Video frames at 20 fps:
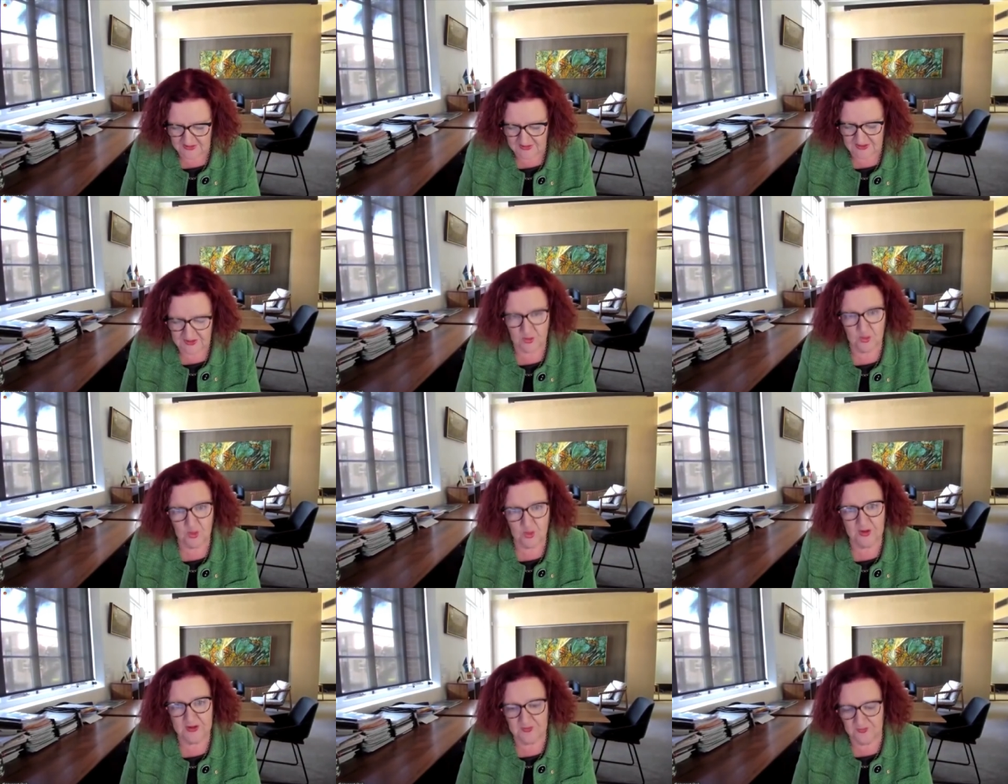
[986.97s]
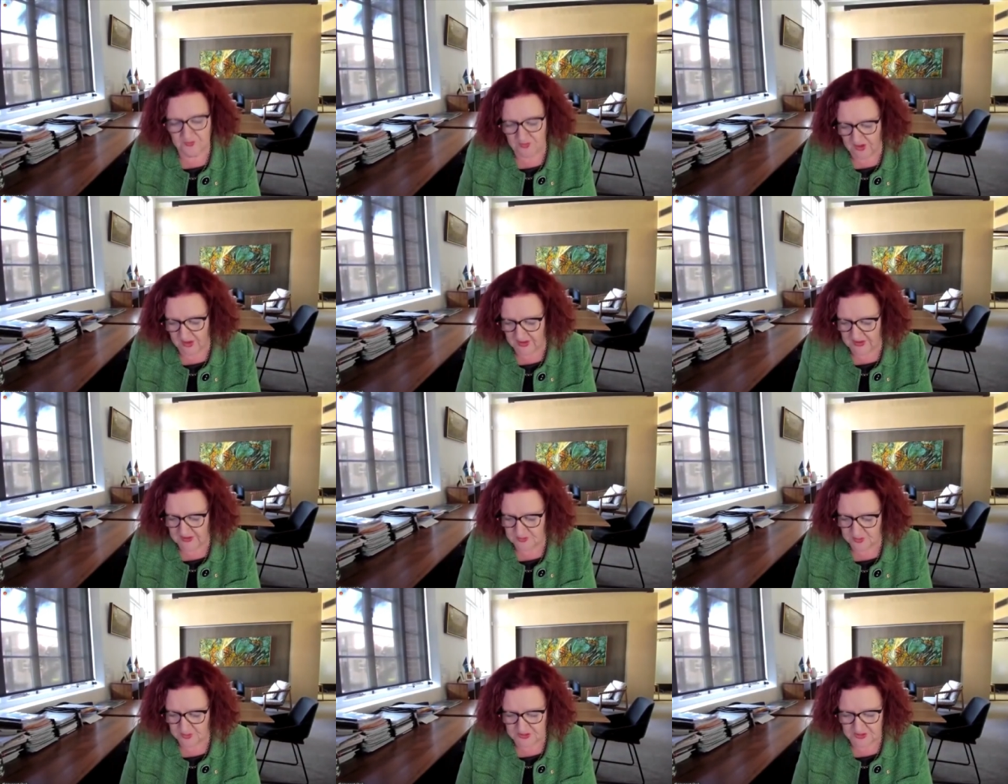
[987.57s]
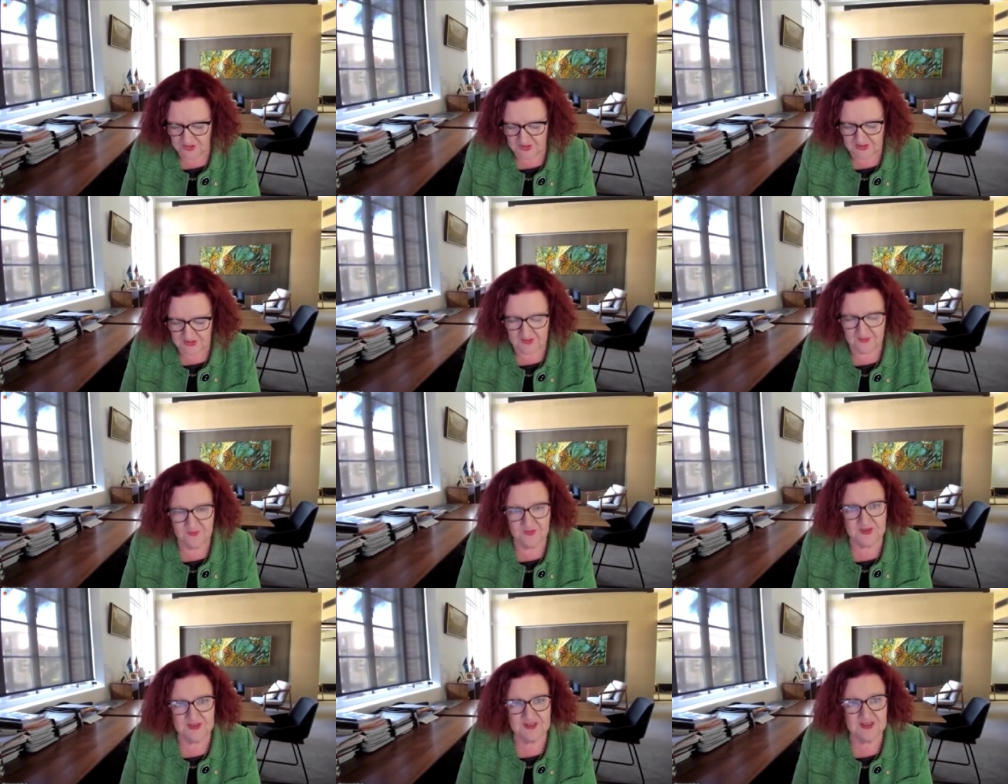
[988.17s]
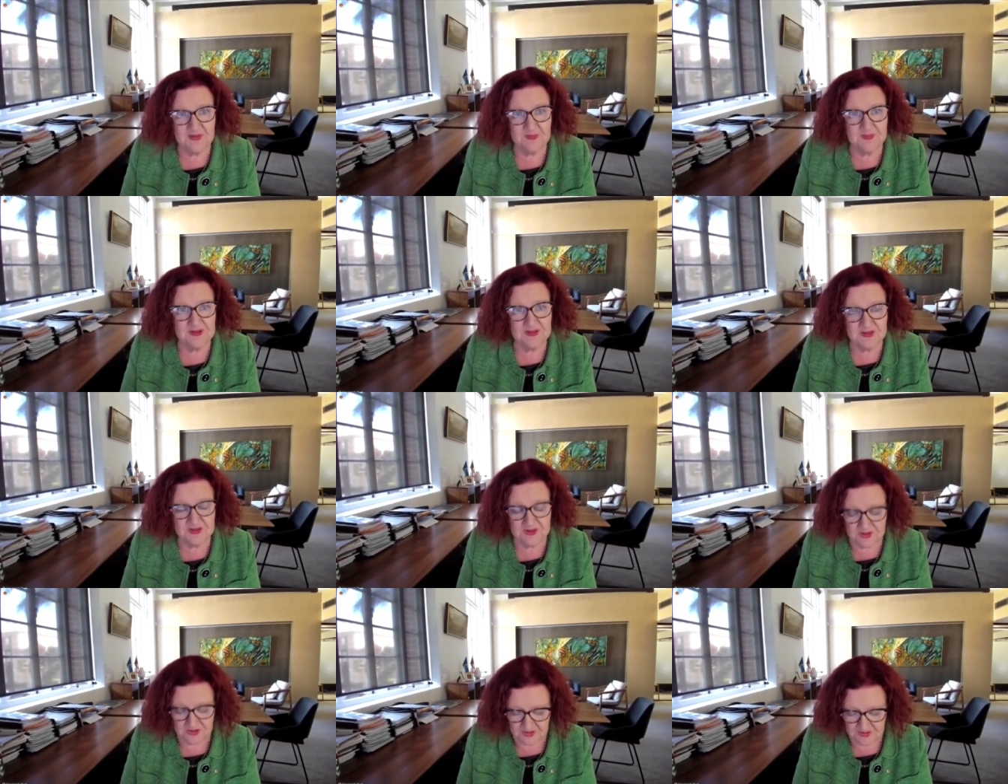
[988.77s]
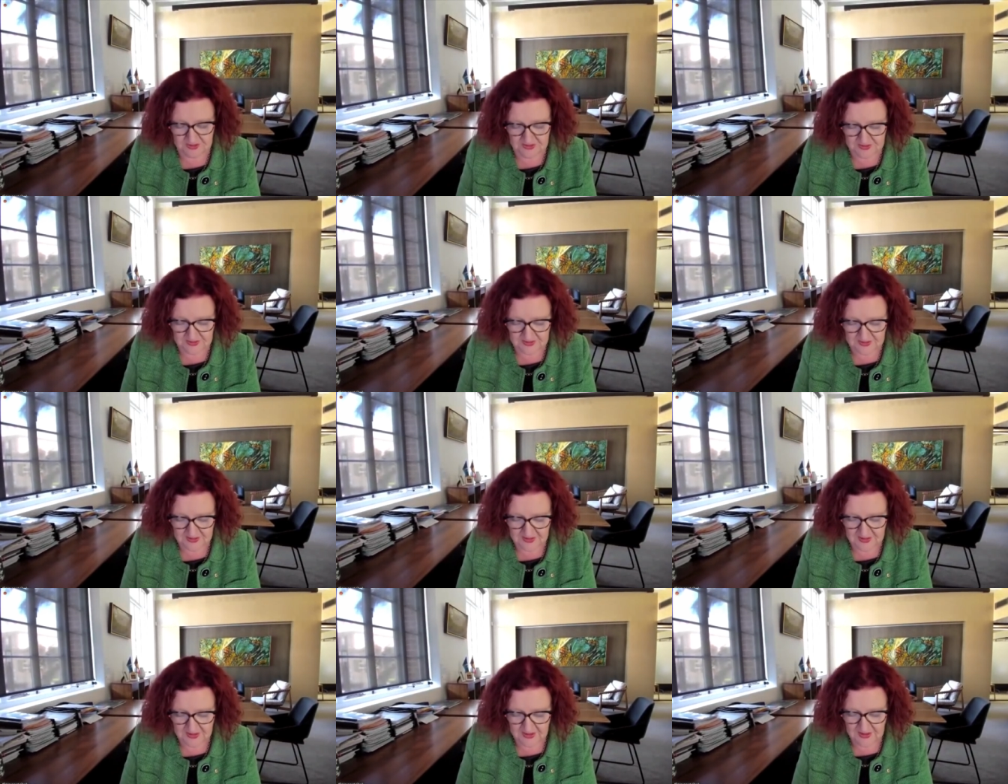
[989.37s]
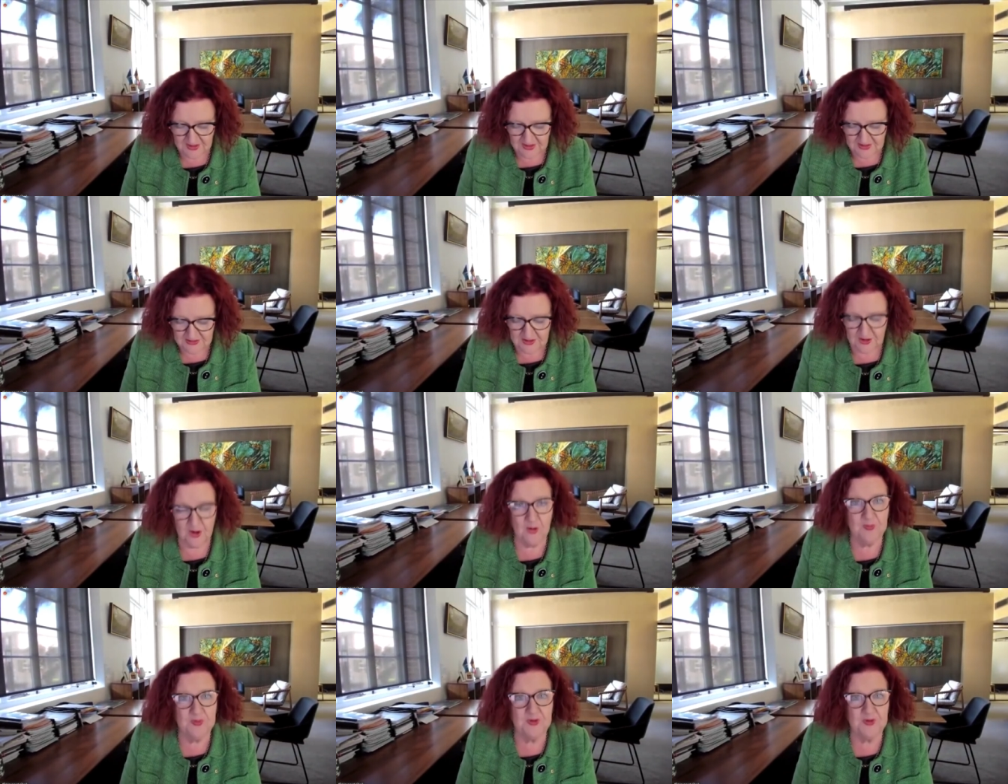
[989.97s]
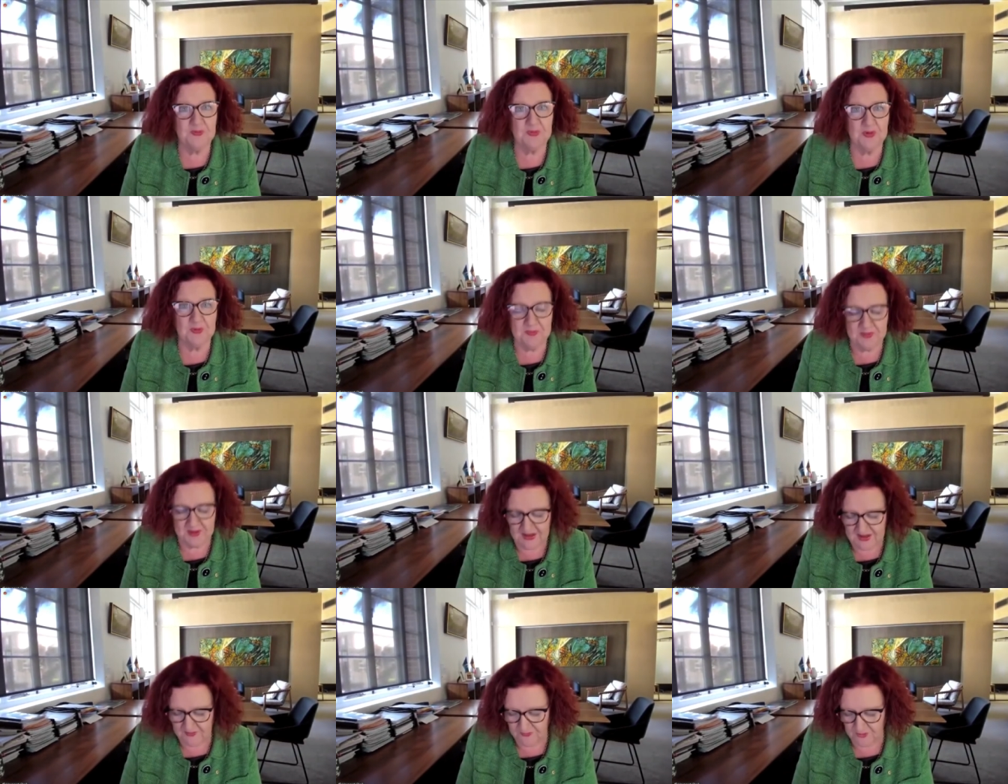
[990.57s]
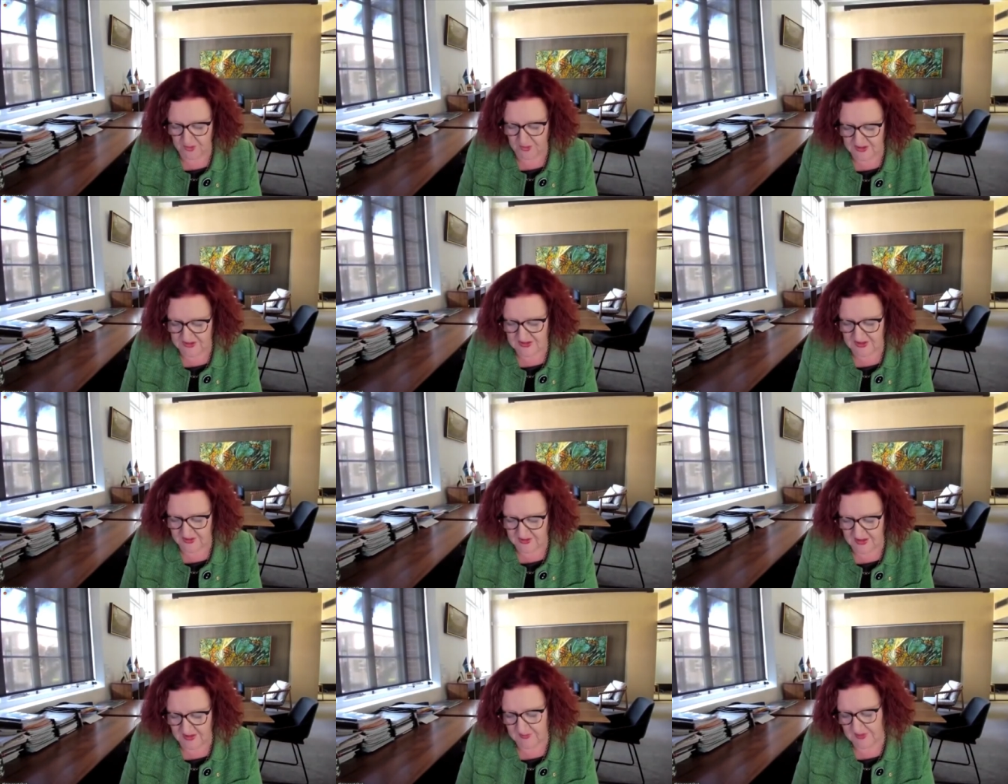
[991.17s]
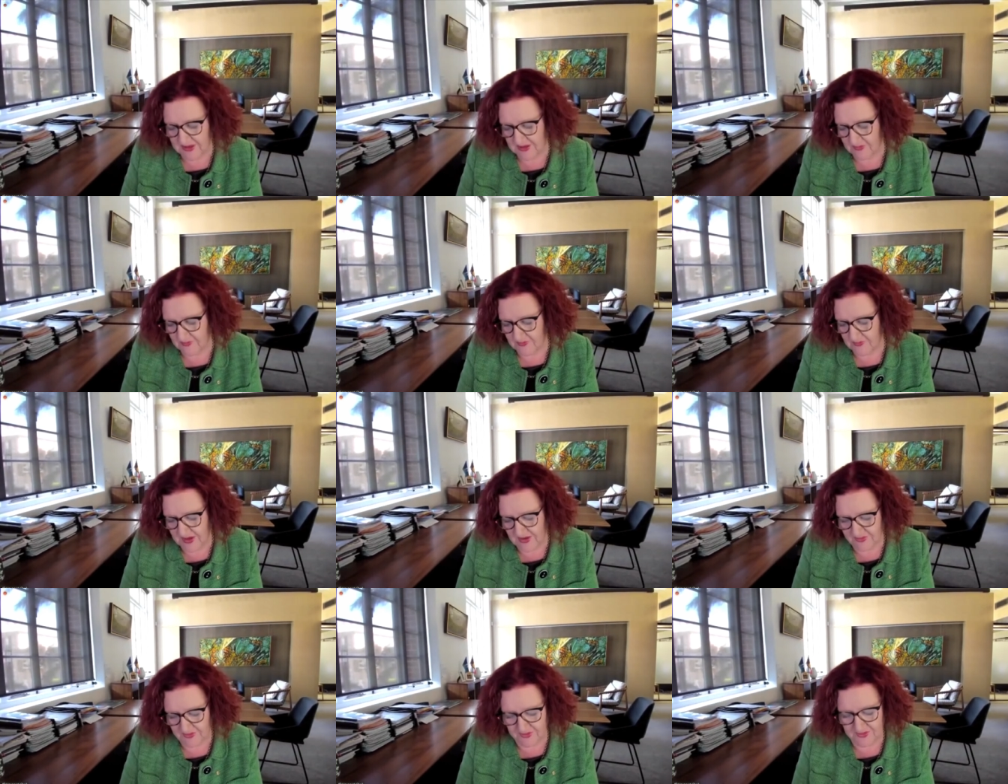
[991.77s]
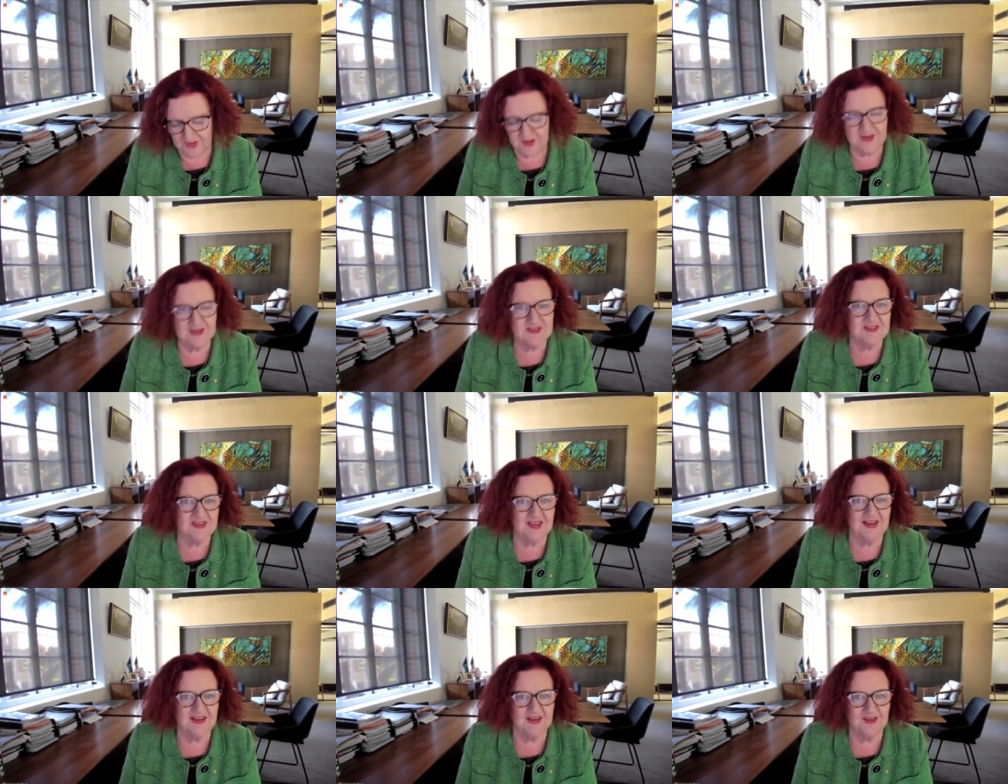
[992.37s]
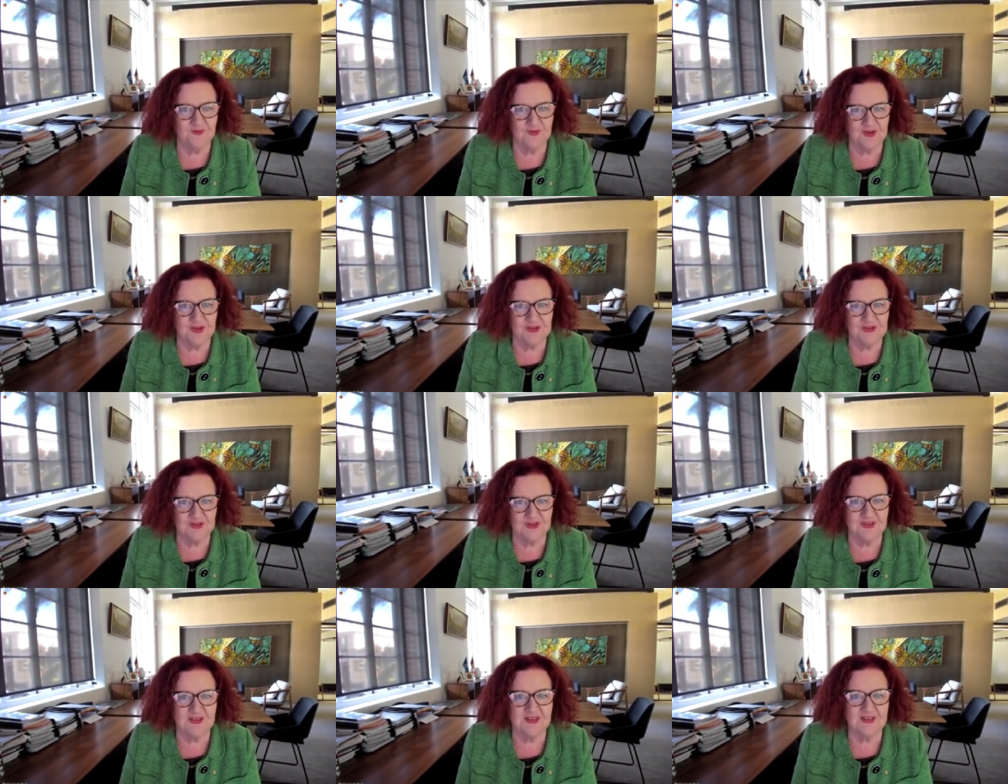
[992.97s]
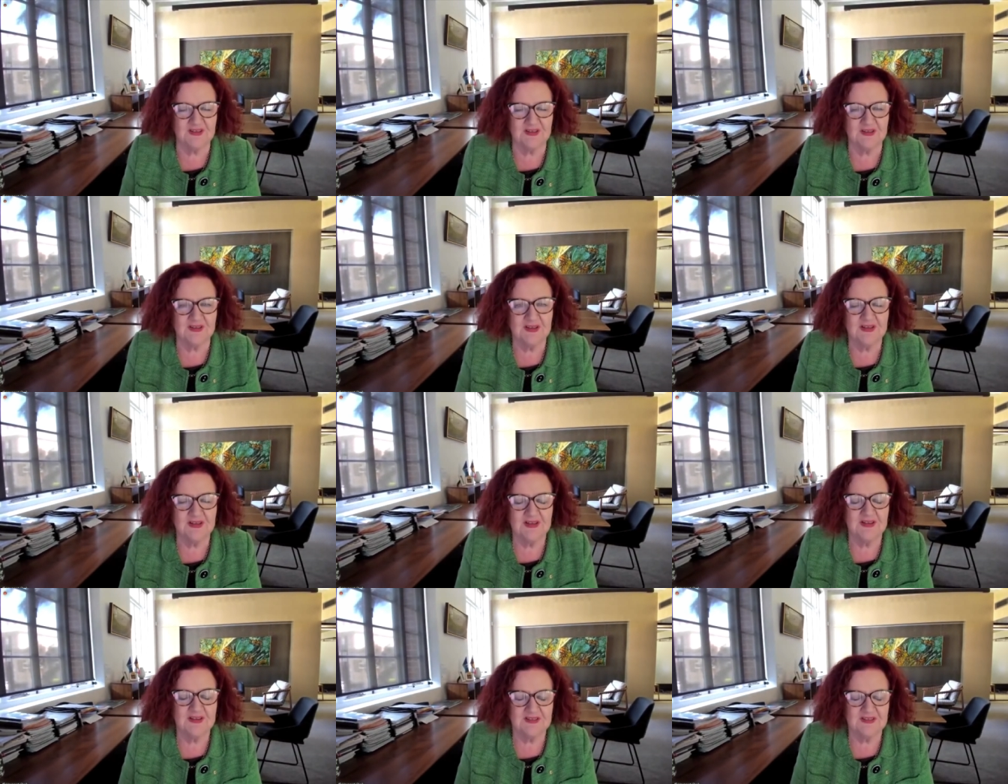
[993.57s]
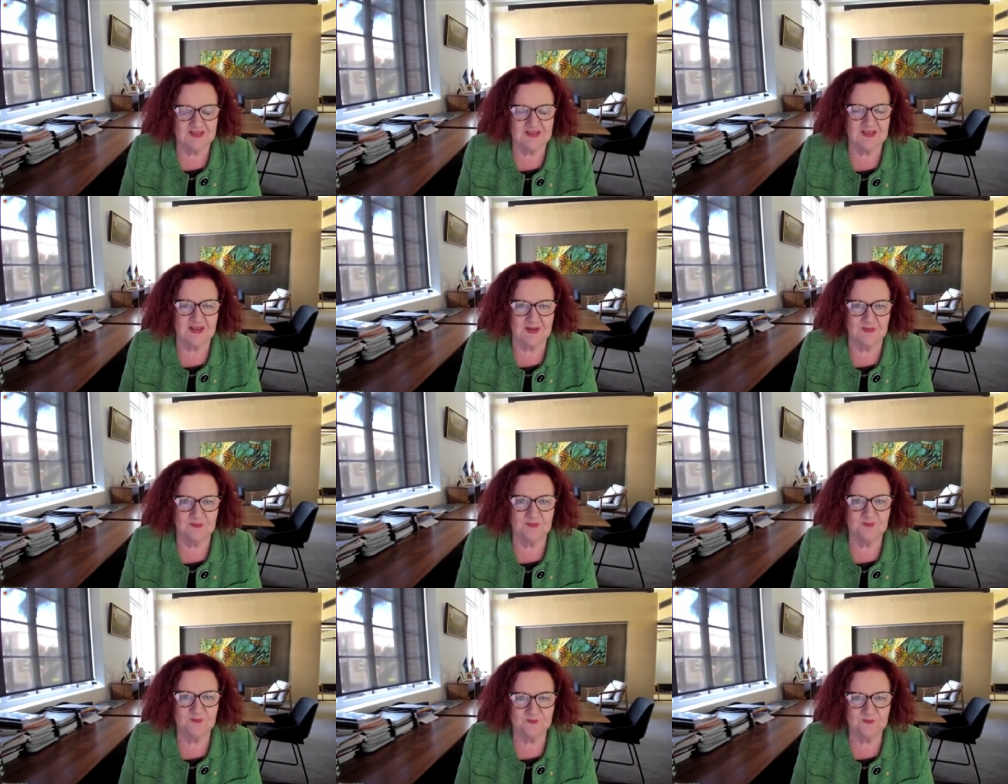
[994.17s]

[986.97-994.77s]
So, what advice would you give the Summit students to help them prepare for a dynamic rather than a static future in STEM?